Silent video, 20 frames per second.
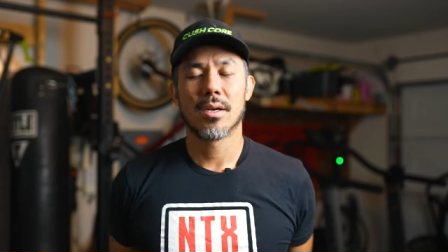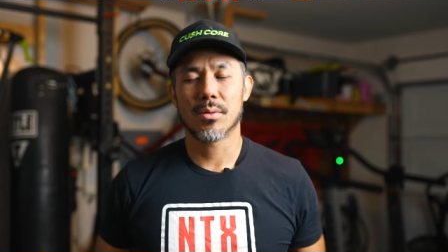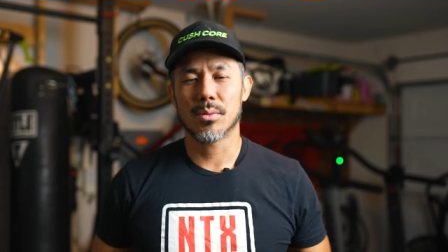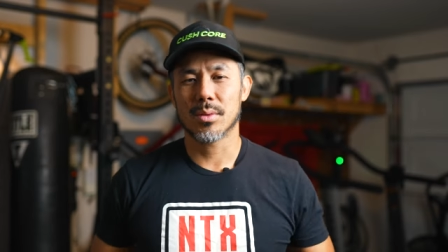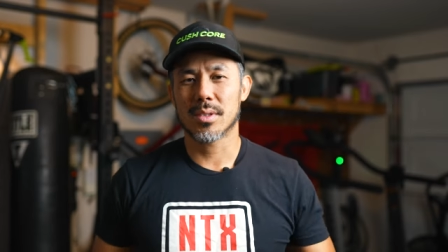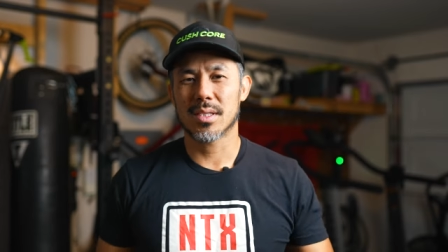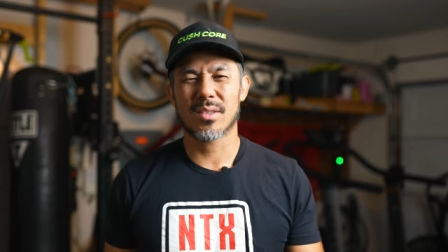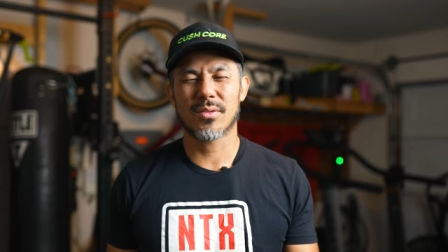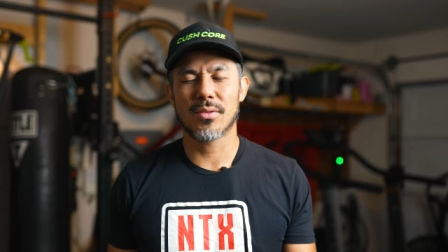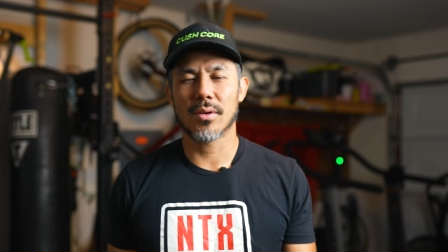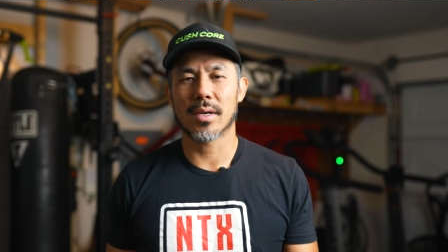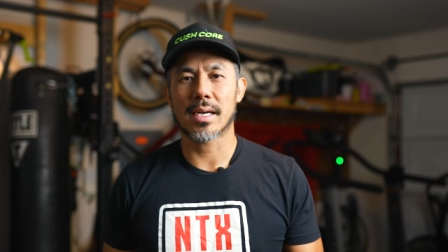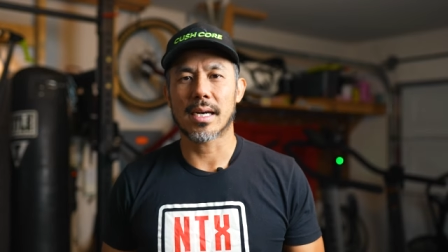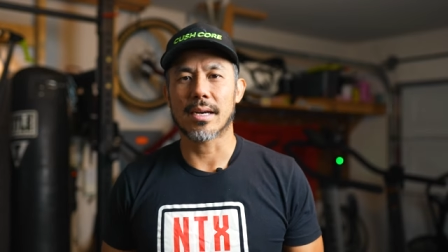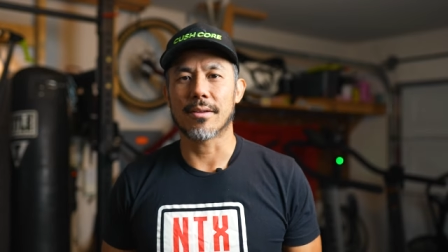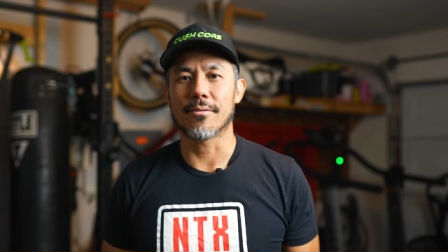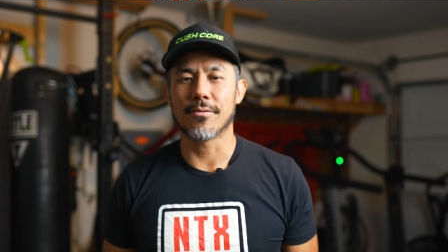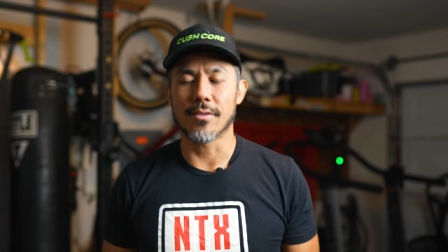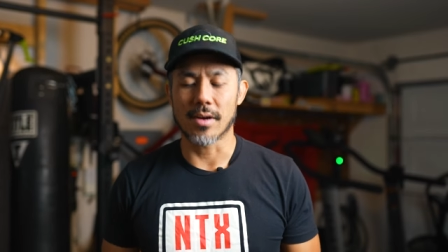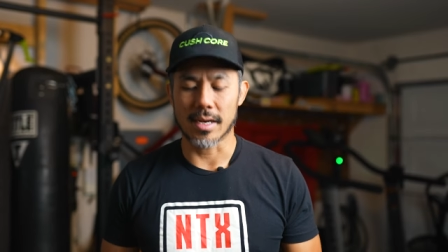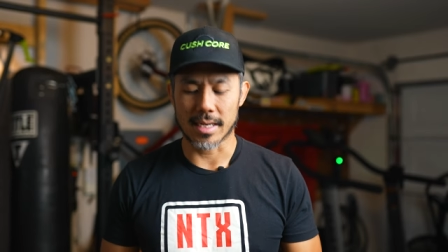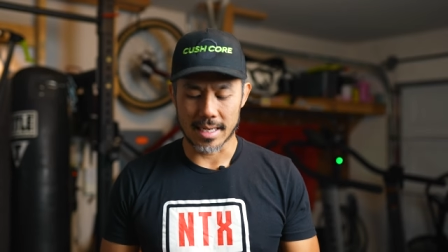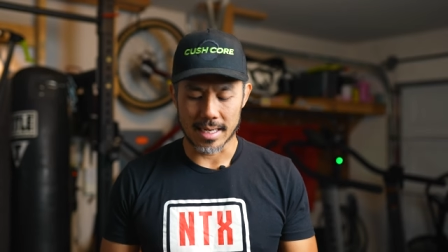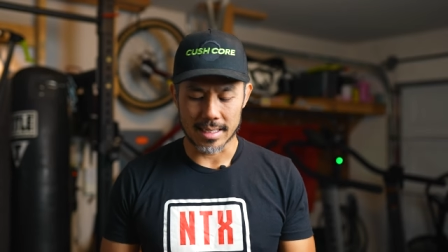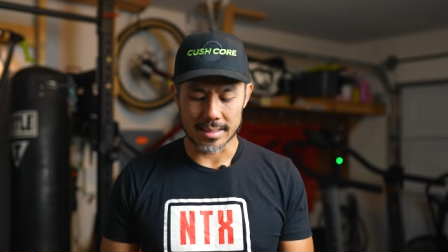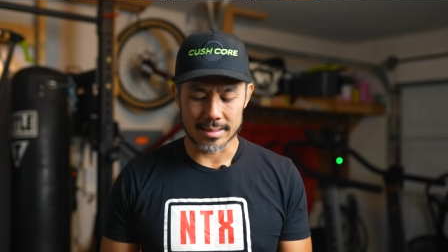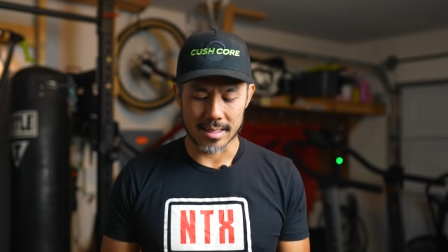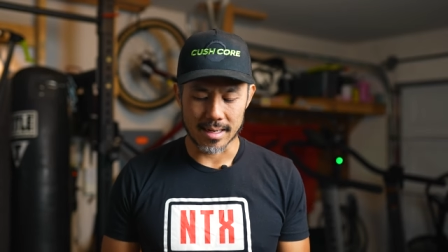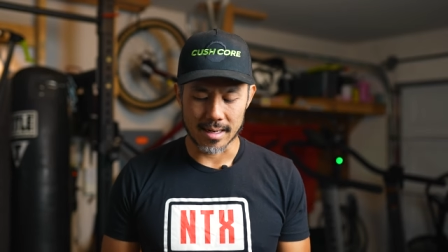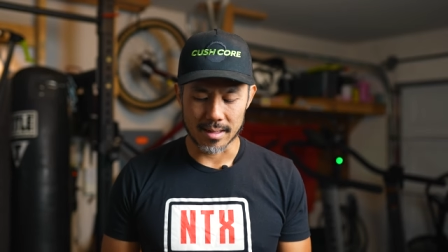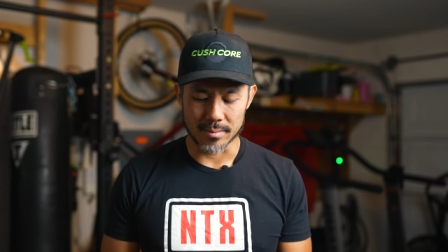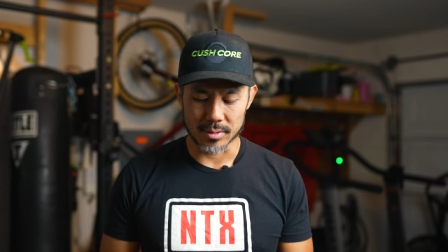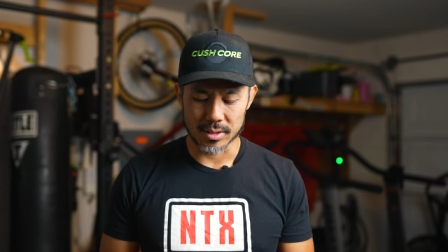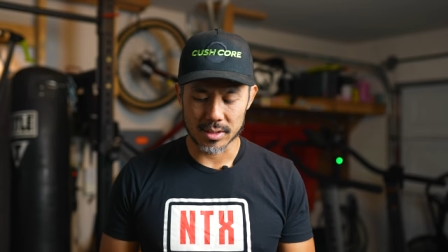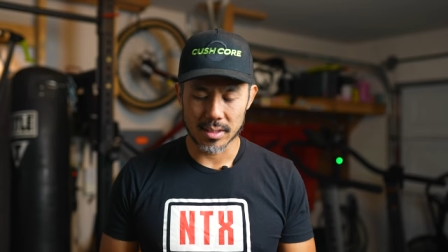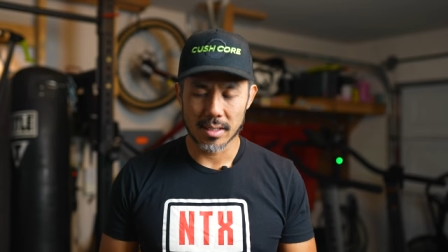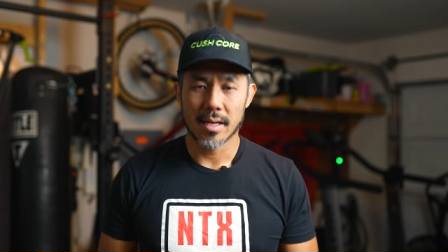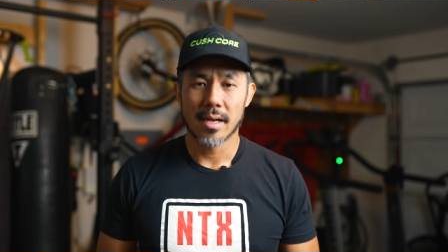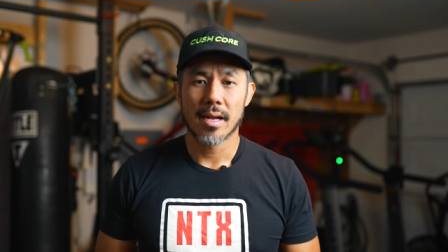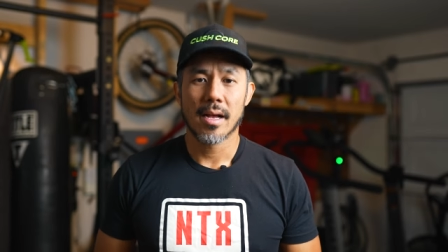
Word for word: would just feel kind of funky at times.